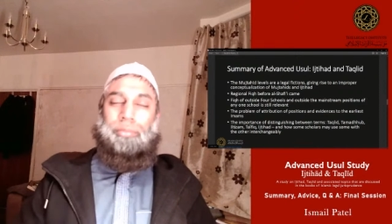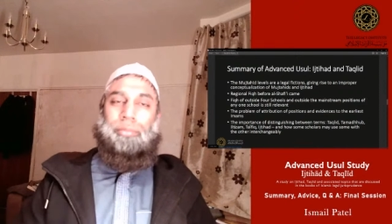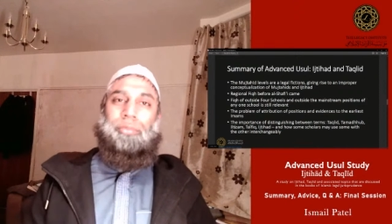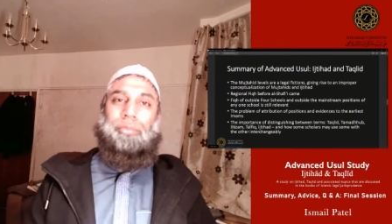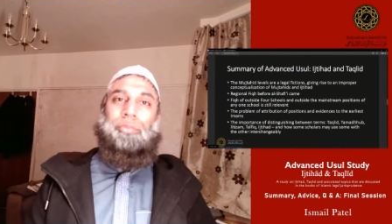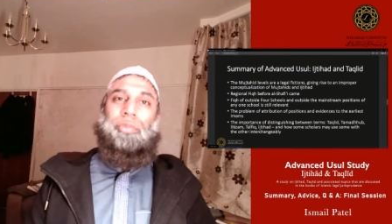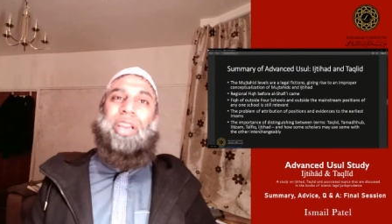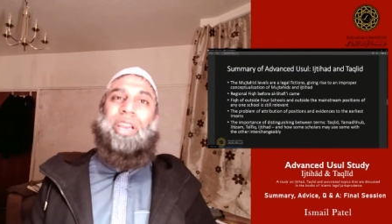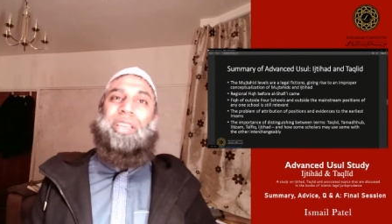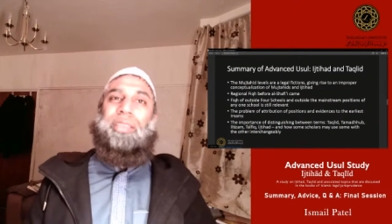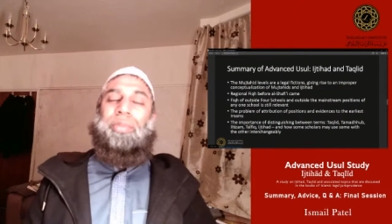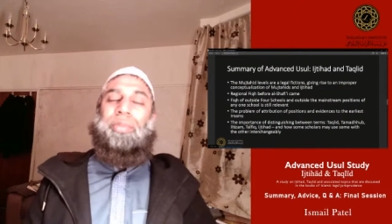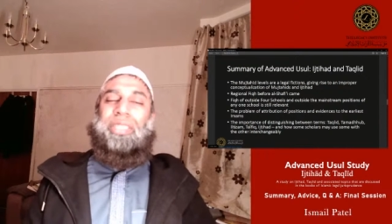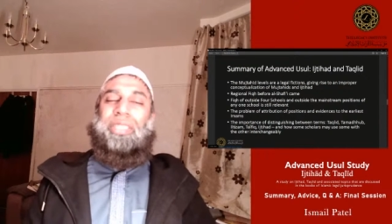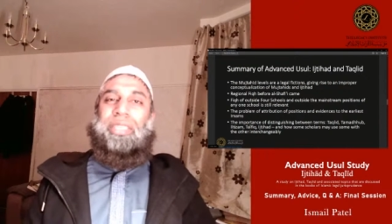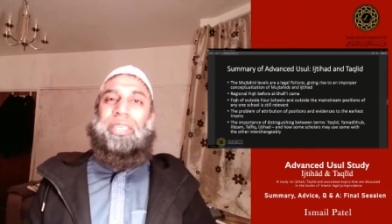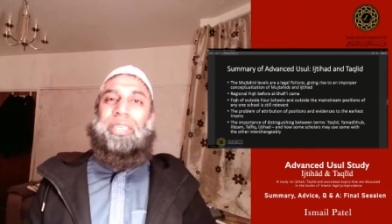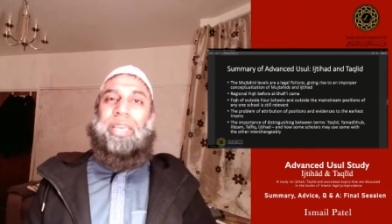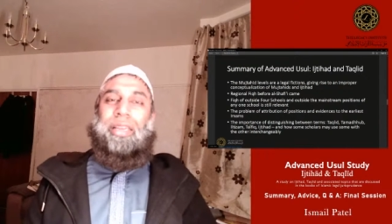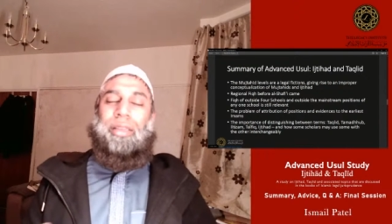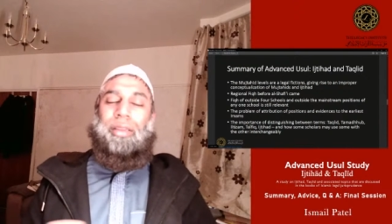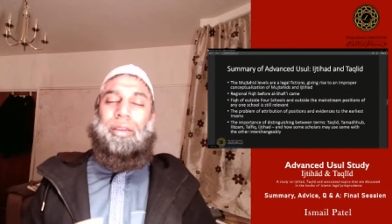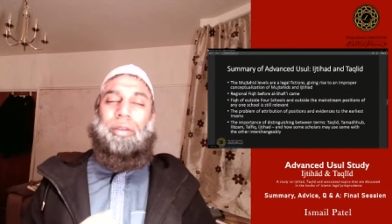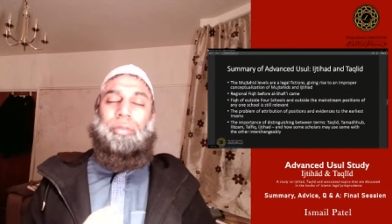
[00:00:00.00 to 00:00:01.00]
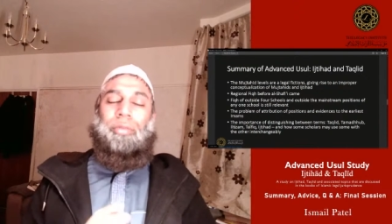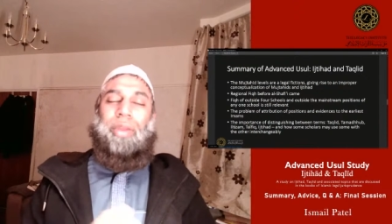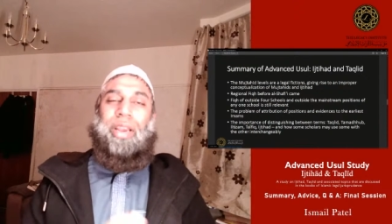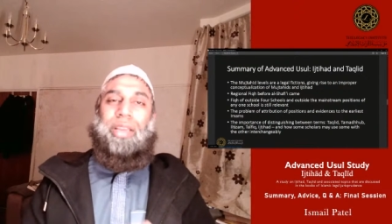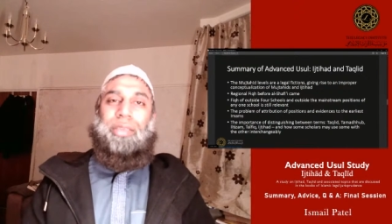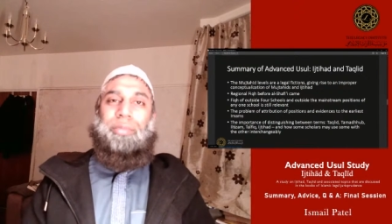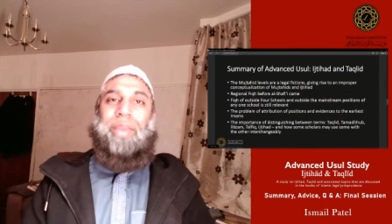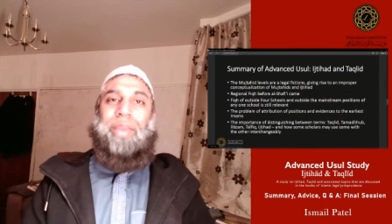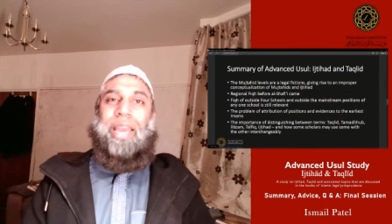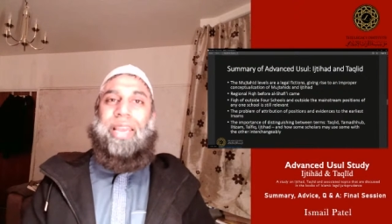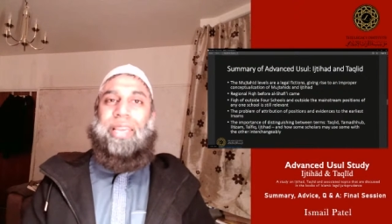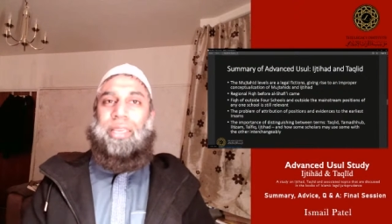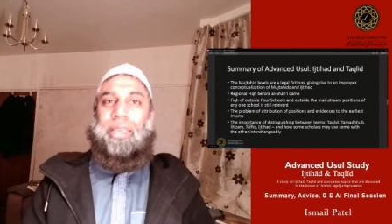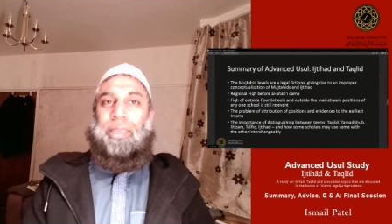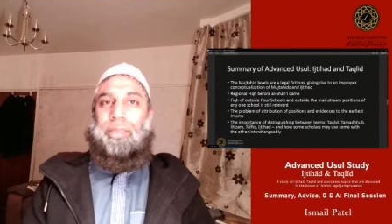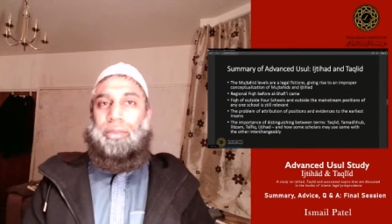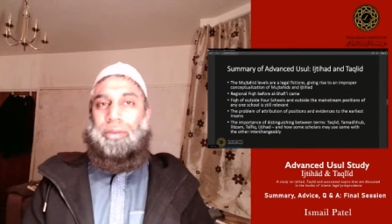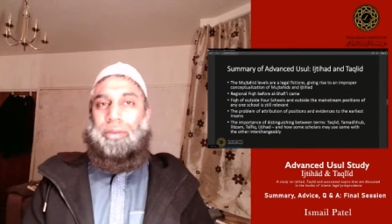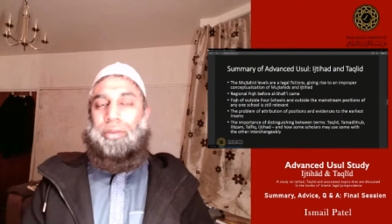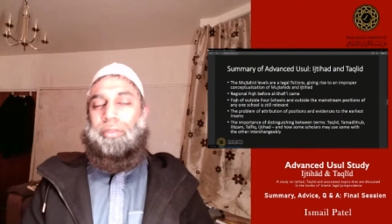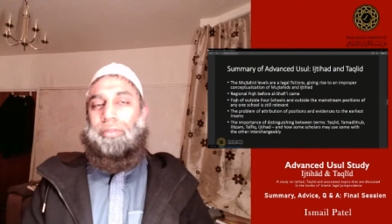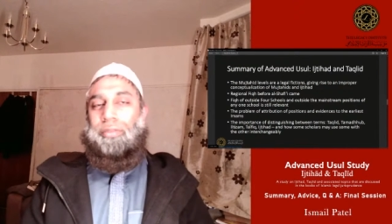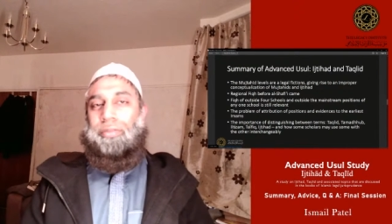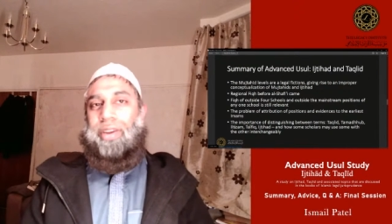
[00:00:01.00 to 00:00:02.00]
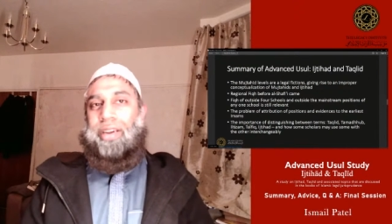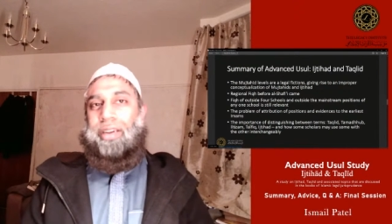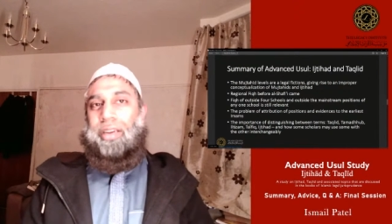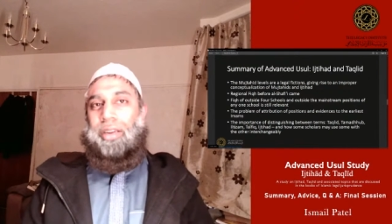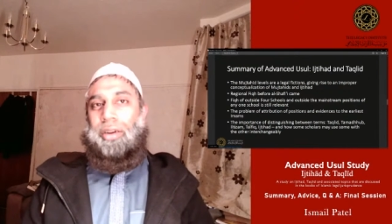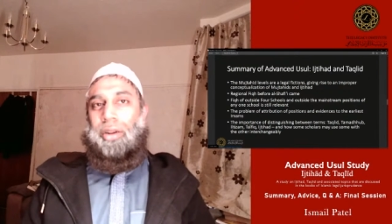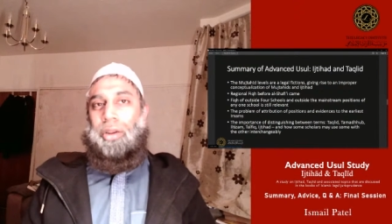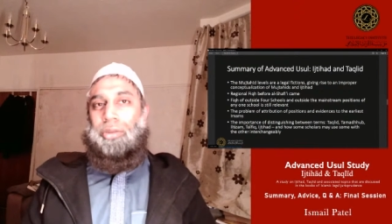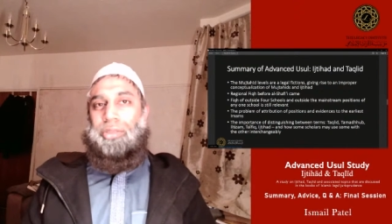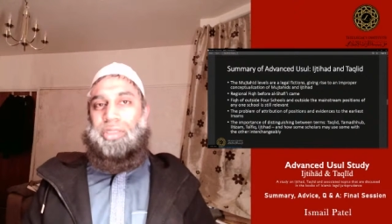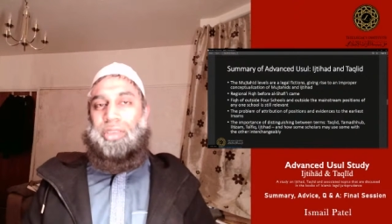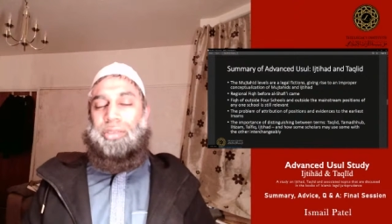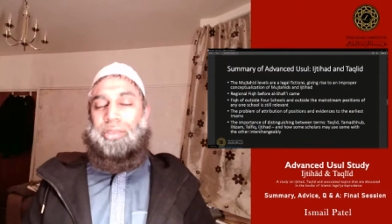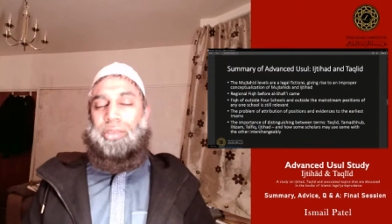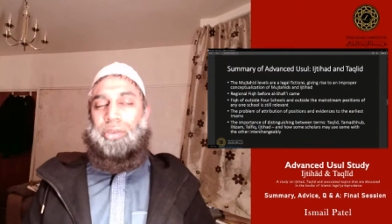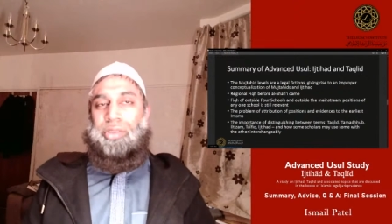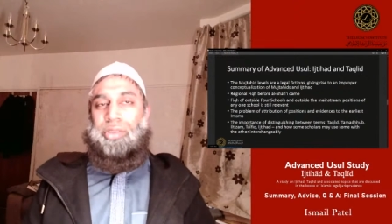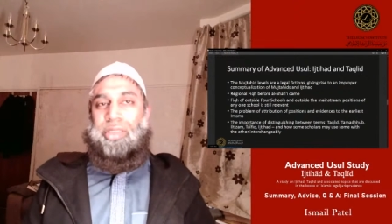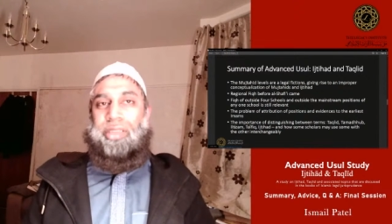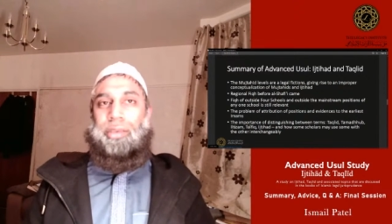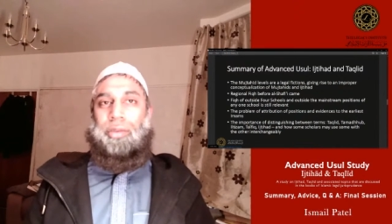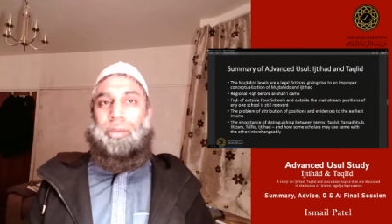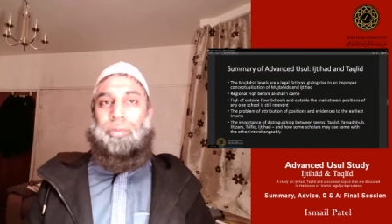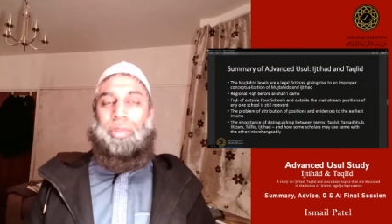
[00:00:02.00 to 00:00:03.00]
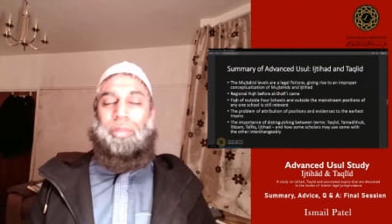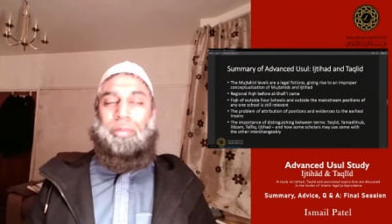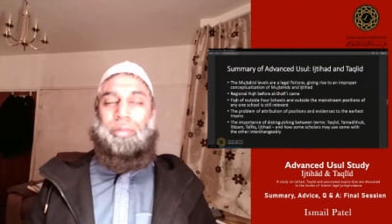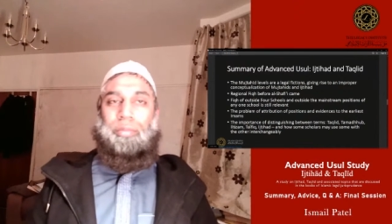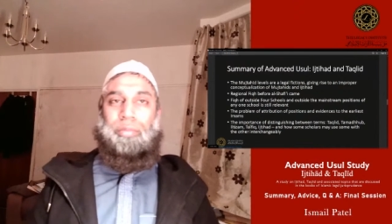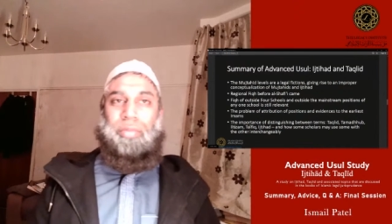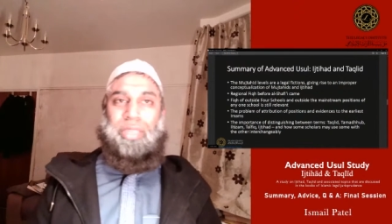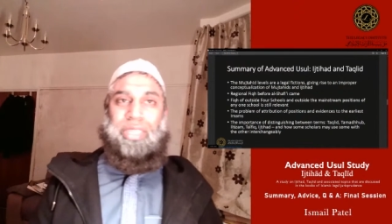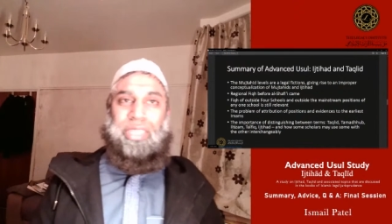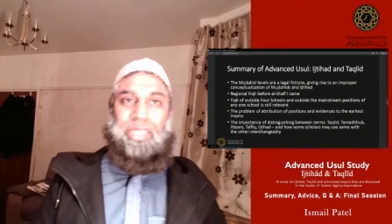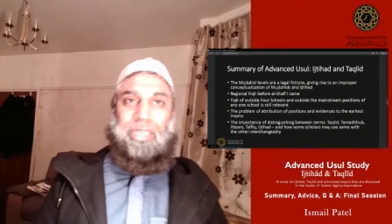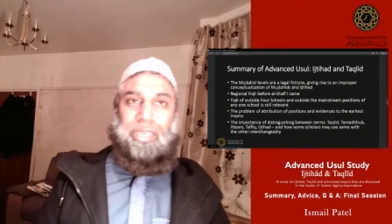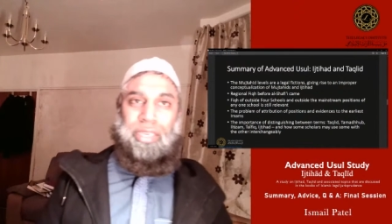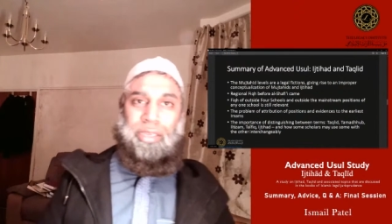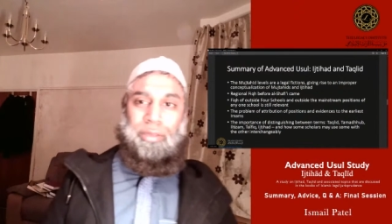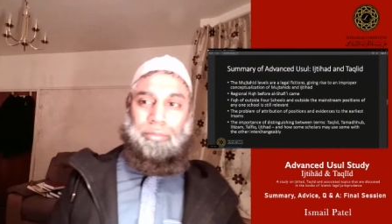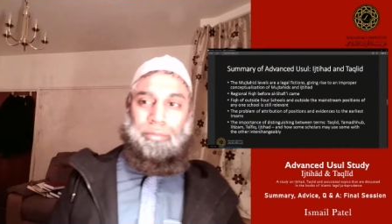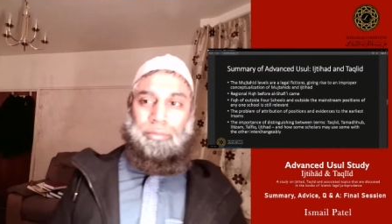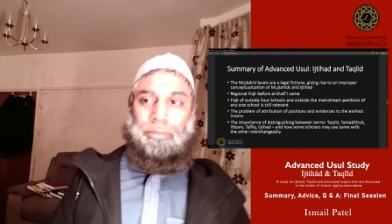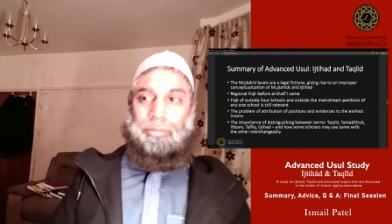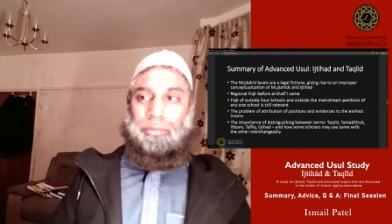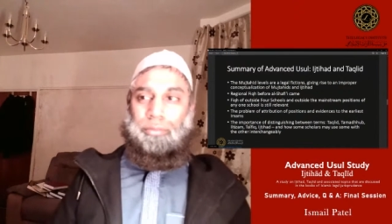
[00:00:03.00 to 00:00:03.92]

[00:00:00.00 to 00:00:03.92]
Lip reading: Whereas Malik is very closely associated with Medina,